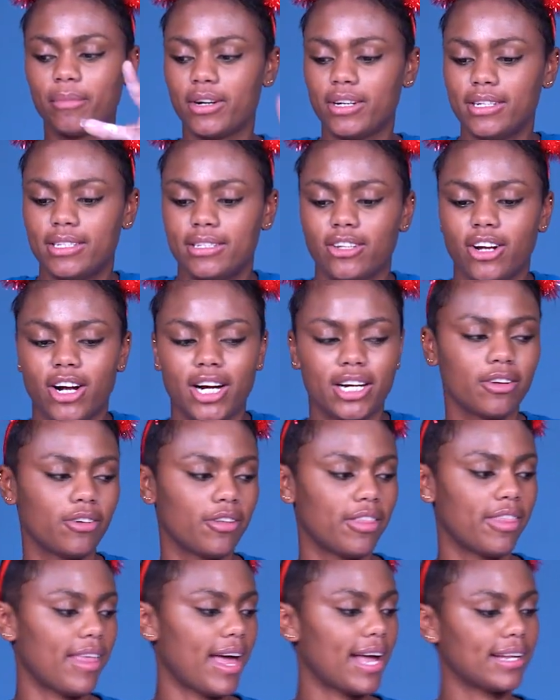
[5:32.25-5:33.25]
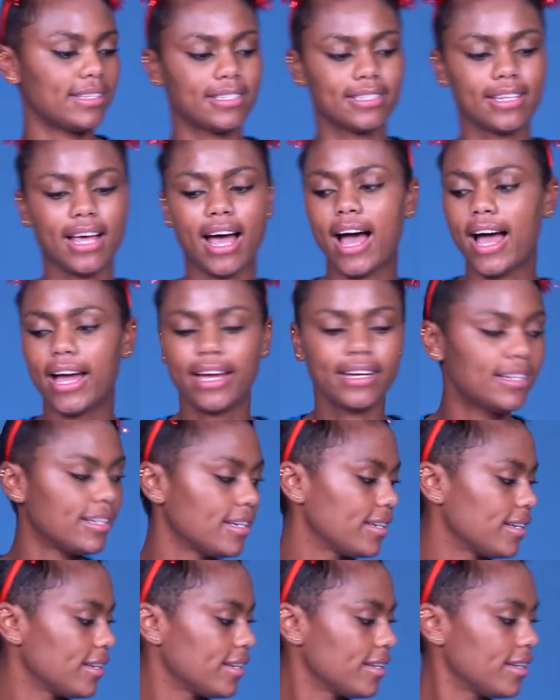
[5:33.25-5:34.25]
gonna start on that side
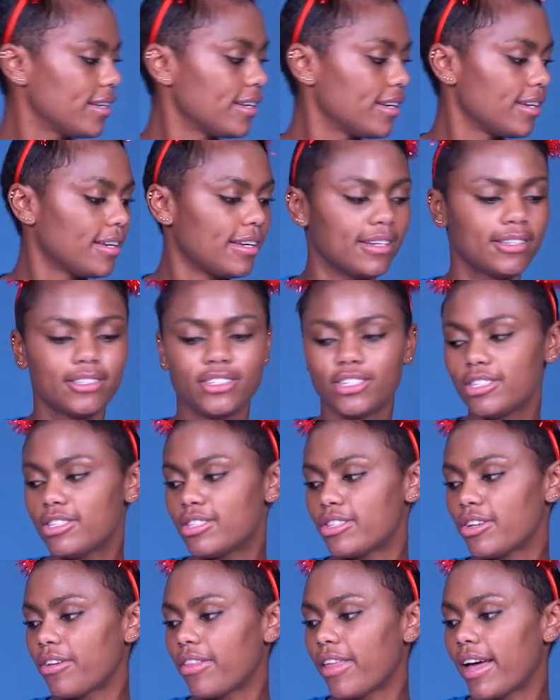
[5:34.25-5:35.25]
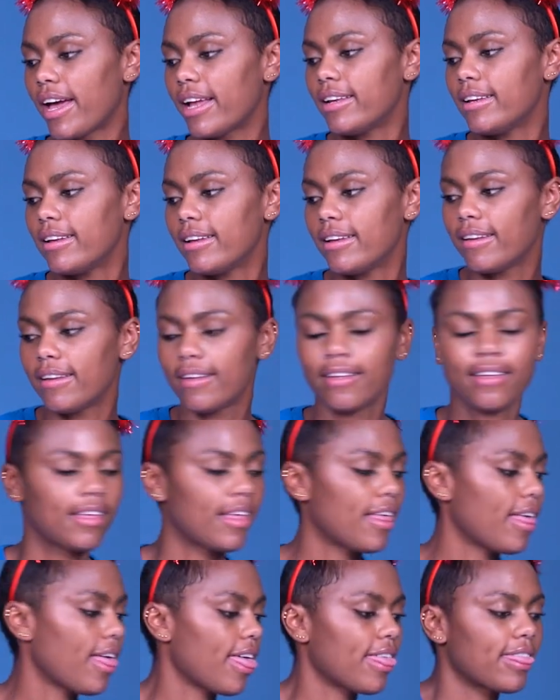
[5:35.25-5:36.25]
just so that
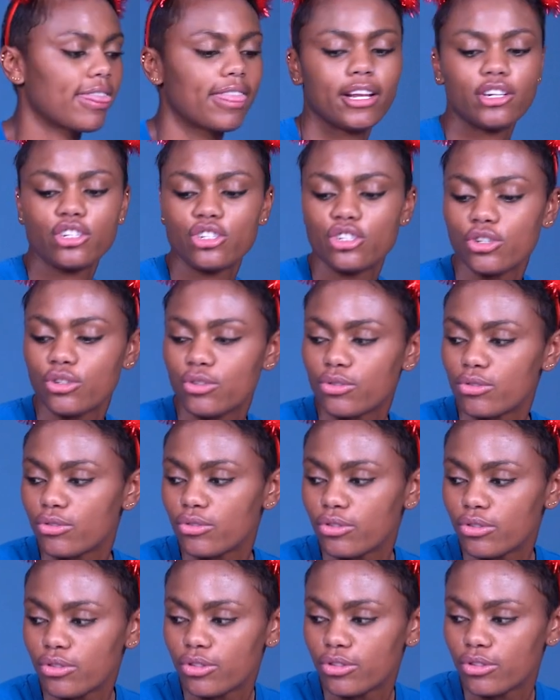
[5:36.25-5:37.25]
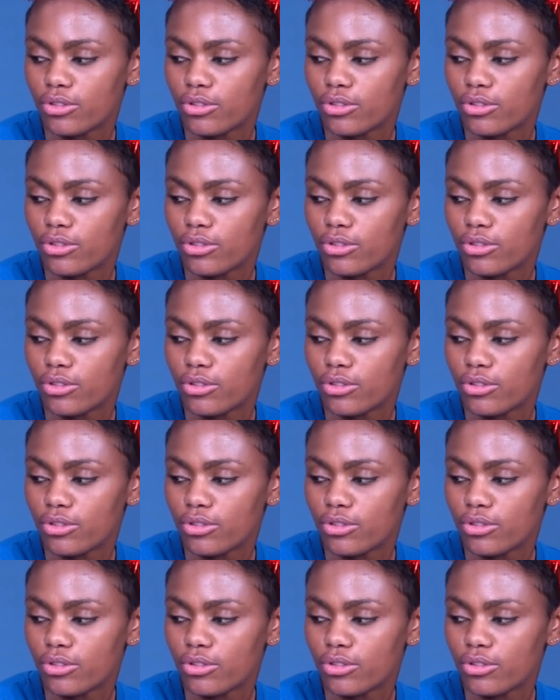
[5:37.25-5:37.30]
the two